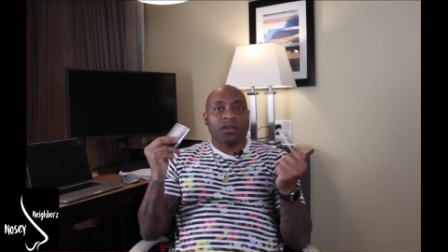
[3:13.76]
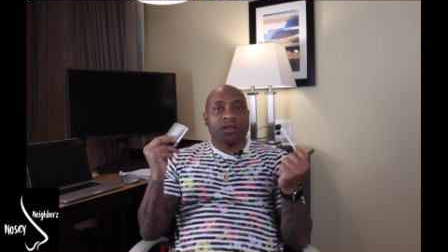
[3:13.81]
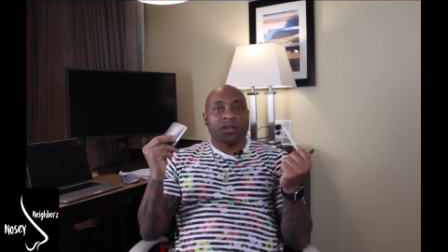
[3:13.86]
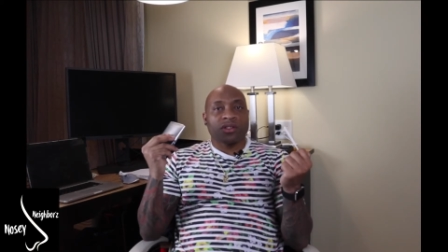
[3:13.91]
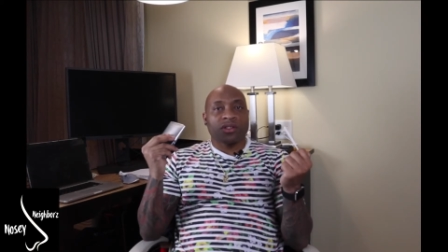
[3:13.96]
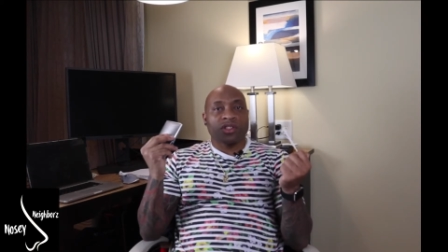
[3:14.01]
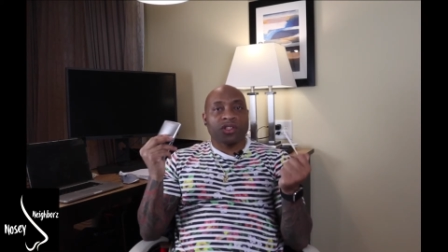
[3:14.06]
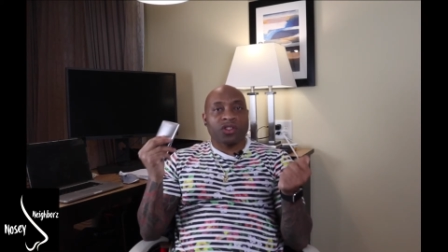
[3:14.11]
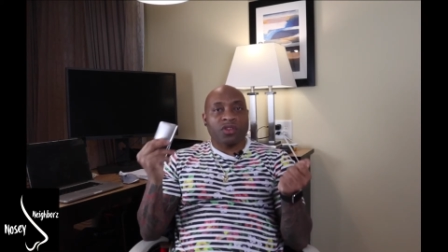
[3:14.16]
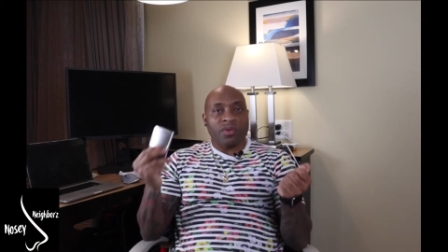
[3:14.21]

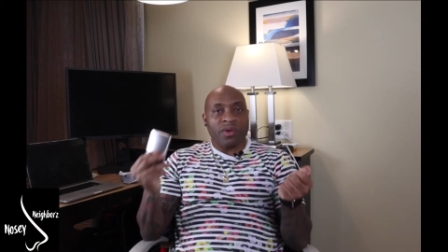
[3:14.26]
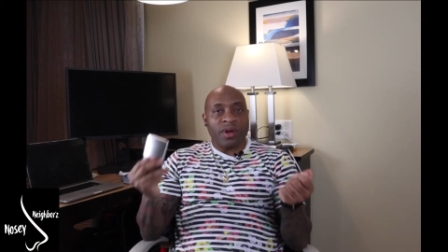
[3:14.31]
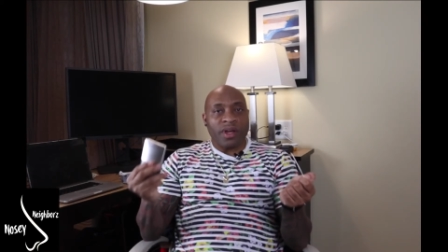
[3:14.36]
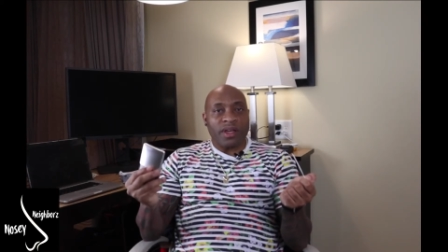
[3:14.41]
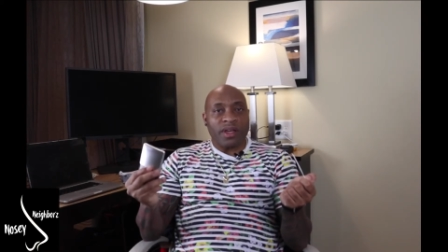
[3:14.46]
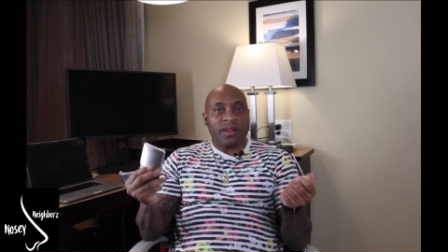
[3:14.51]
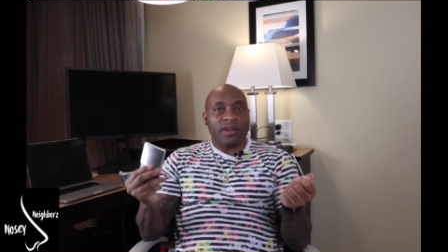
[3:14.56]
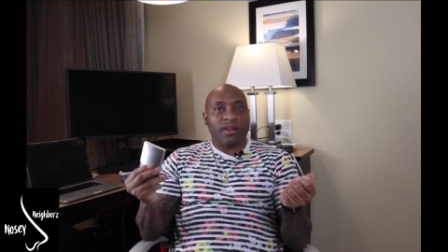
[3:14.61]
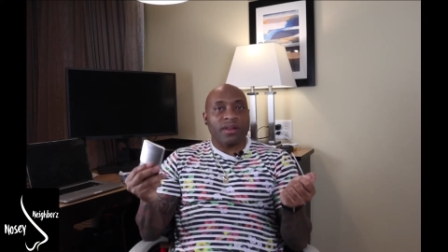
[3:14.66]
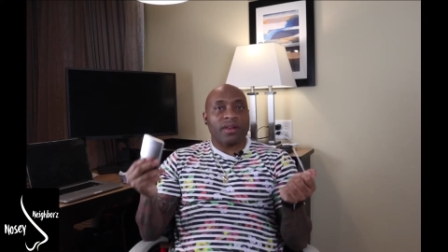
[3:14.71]

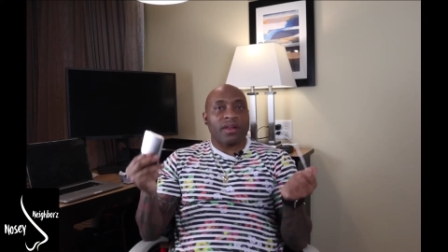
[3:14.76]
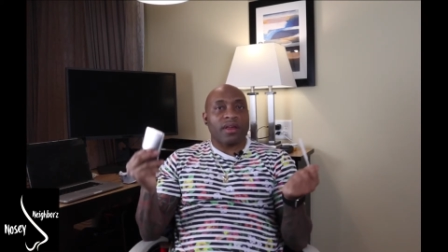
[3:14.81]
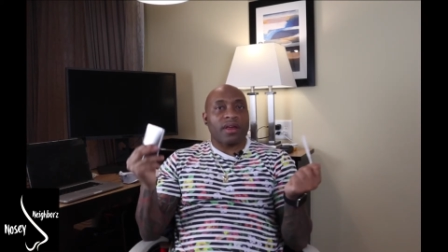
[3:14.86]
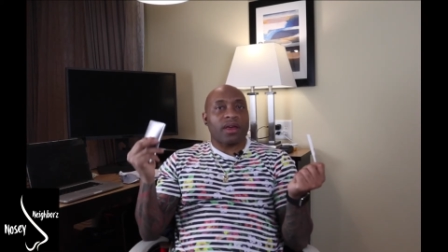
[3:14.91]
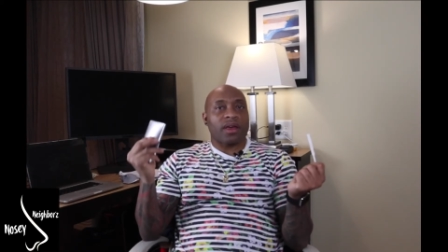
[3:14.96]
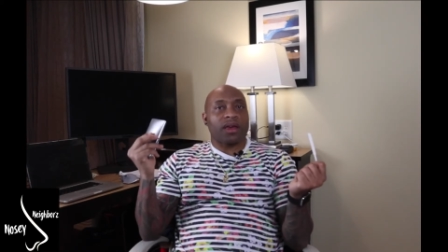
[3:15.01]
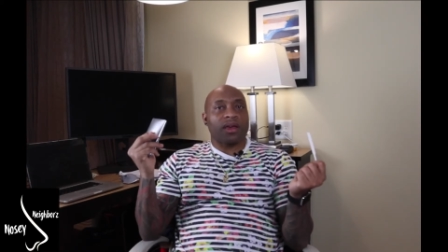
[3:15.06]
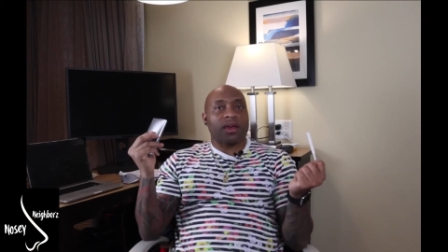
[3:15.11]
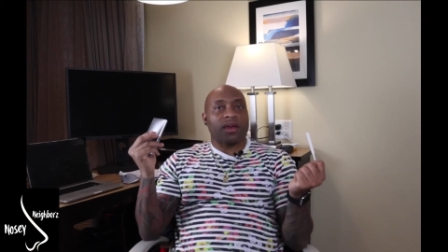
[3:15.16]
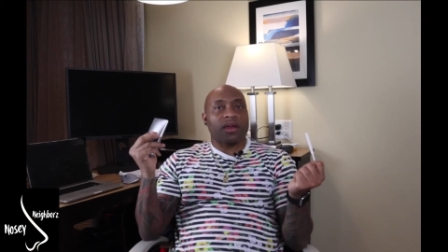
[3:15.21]
straight
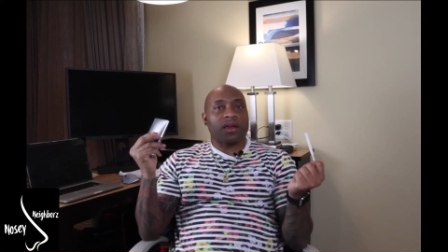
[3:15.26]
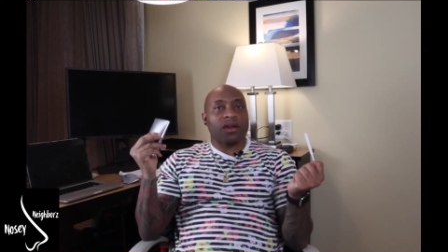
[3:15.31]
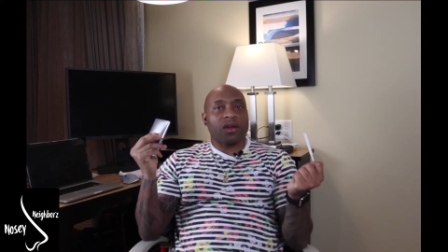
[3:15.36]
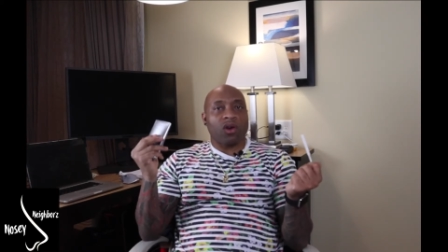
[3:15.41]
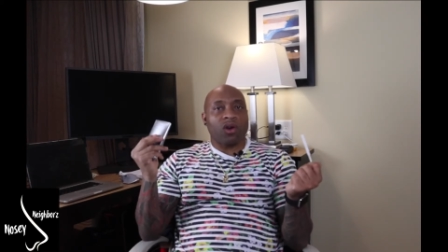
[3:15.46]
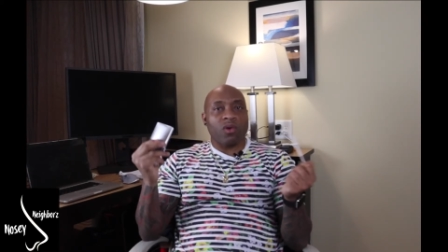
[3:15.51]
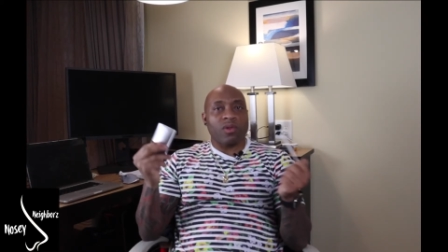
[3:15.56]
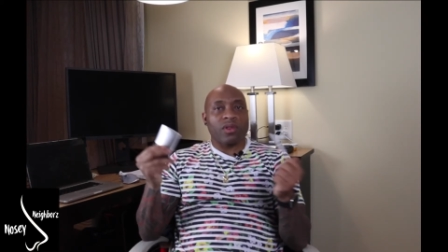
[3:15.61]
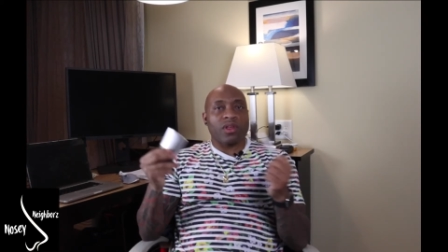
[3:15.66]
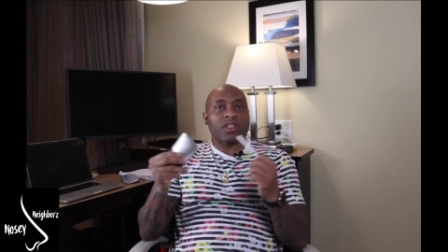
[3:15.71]
and
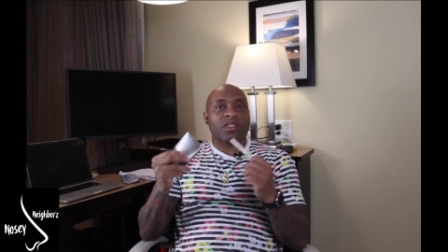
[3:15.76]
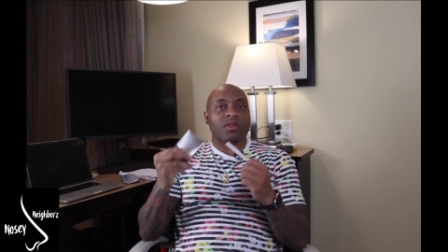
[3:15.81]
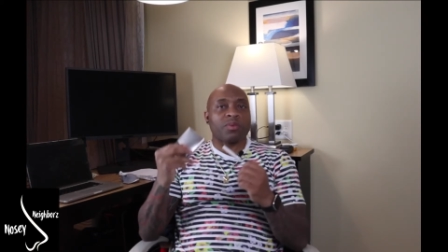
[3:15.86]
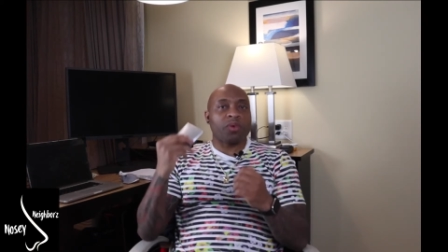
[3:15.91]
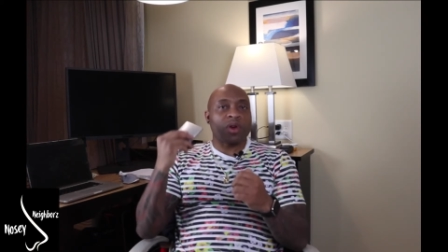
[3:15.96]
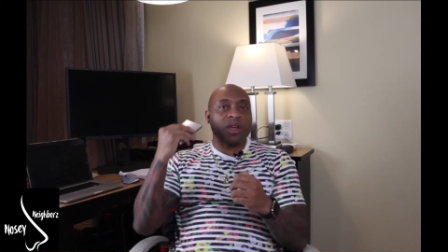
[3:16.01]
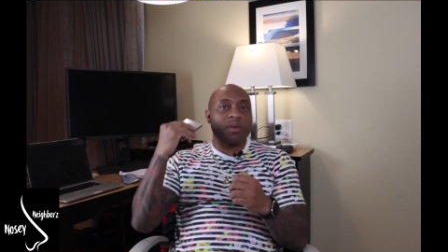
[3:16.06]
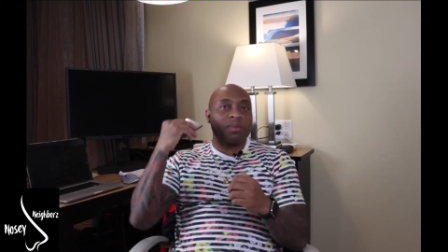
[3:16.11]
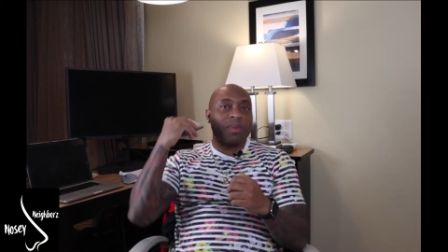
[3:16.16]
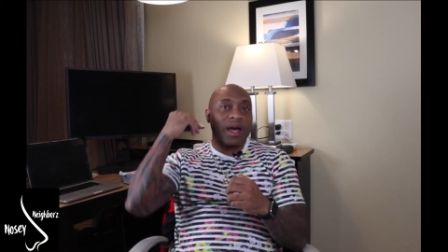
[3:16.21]
only
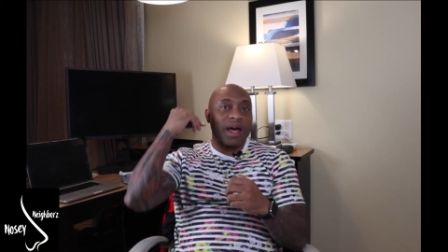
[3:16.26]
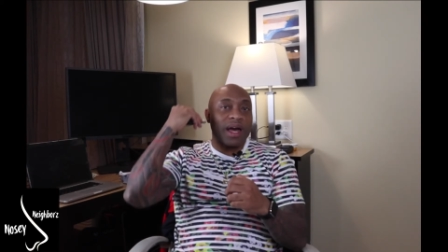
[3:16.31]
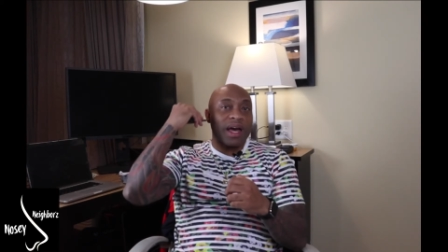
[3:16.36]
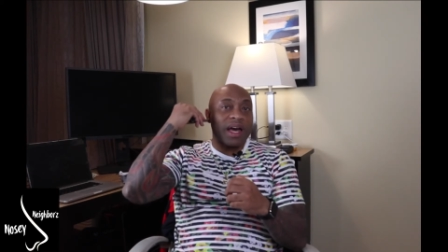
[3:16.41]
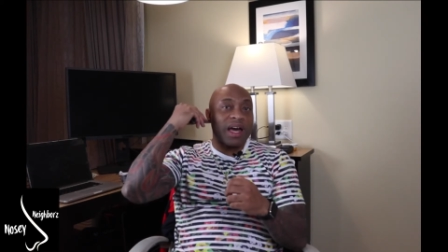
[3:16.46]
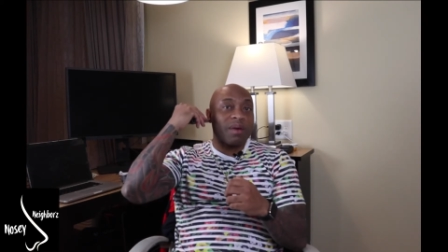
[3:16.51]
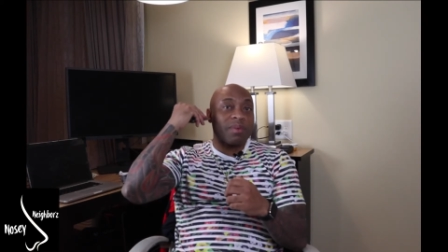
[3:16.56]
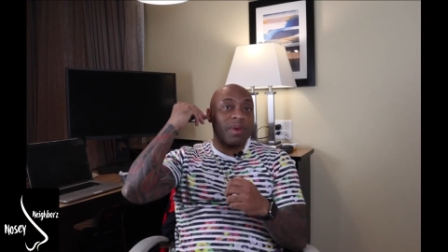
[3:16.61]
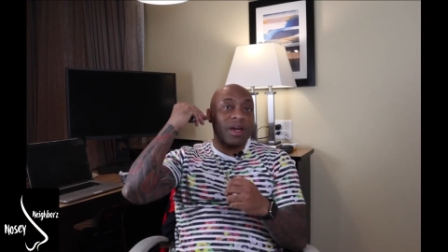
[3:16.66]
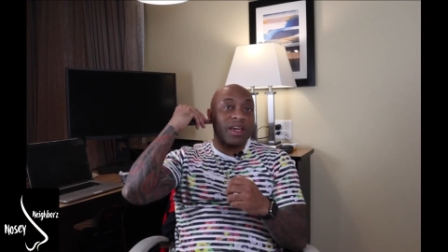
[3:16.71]
sprayed
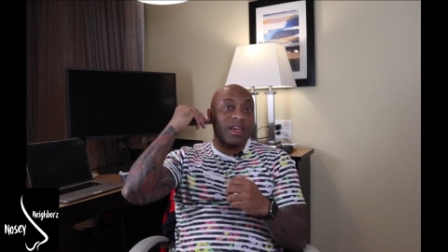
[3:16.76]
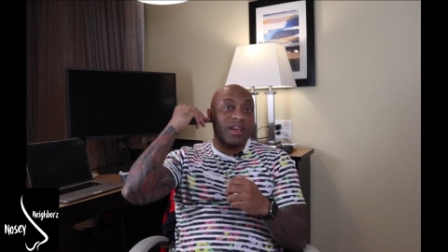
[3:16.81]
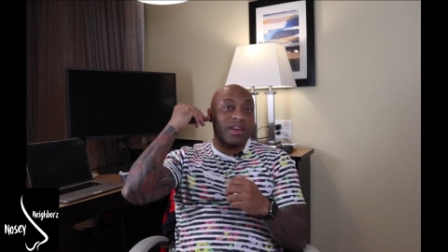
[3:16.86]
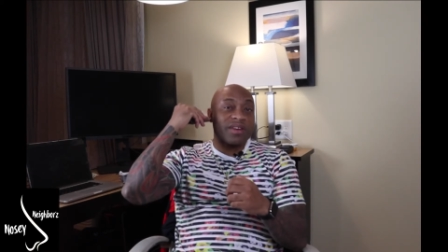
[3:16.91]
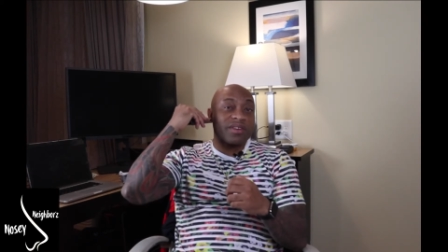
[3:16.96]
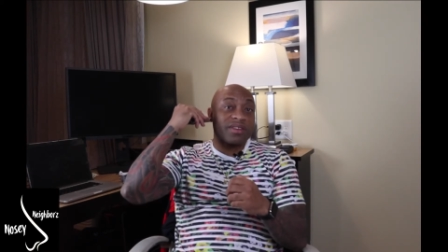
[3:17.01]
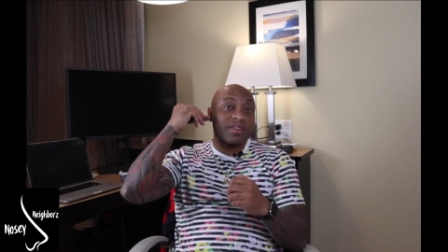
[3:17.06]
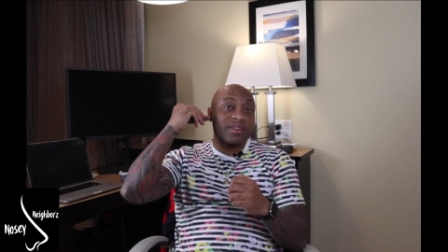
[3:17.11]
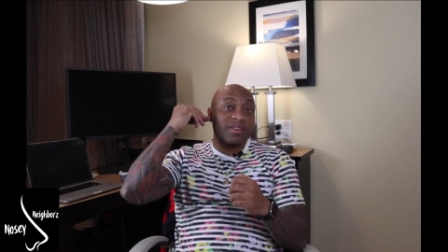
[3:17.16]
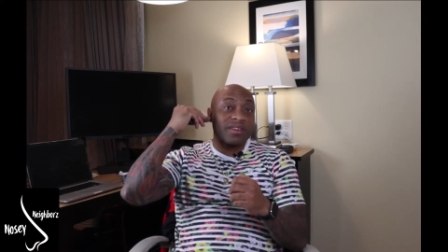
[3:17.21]
behind my
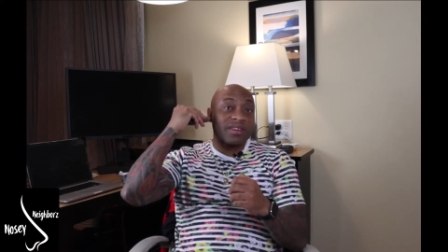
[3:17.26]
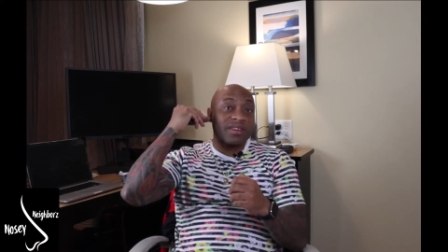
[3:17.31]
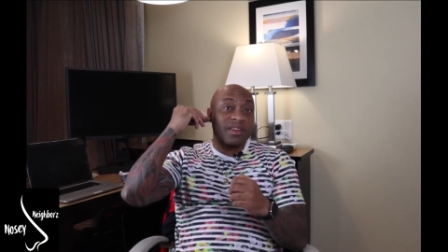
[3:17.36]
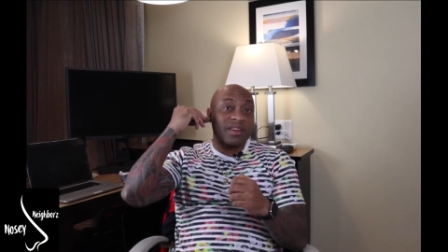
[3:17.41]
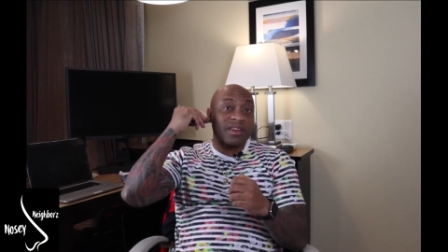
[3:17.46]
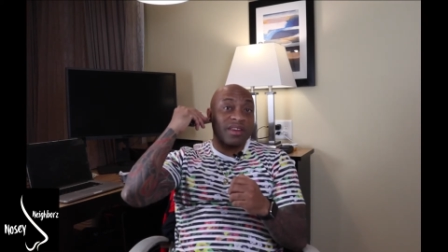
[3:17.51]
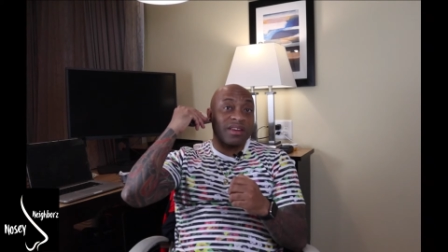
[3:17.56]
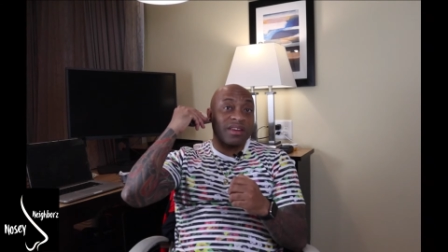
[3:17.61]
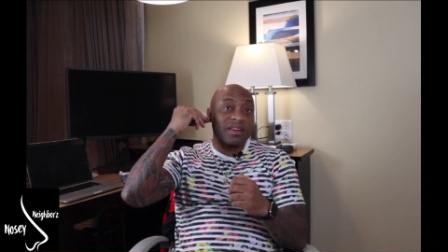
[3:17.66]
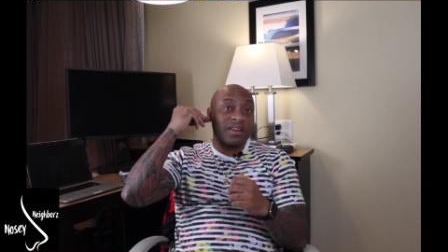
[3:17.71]
ears
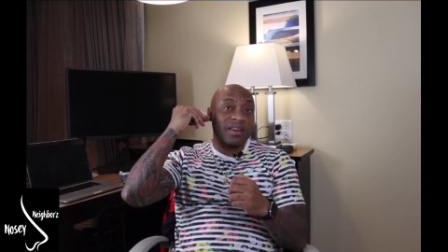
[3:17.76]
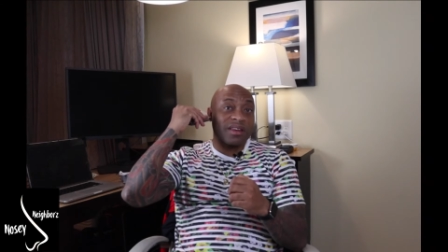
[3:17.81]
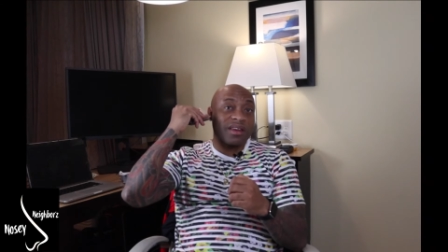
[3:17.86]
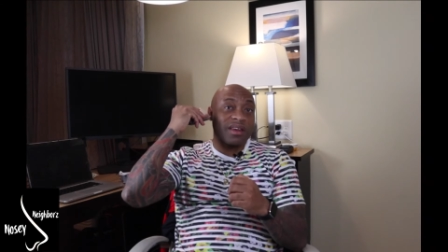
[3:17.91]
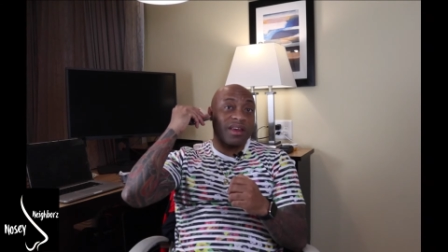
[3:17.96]
instead.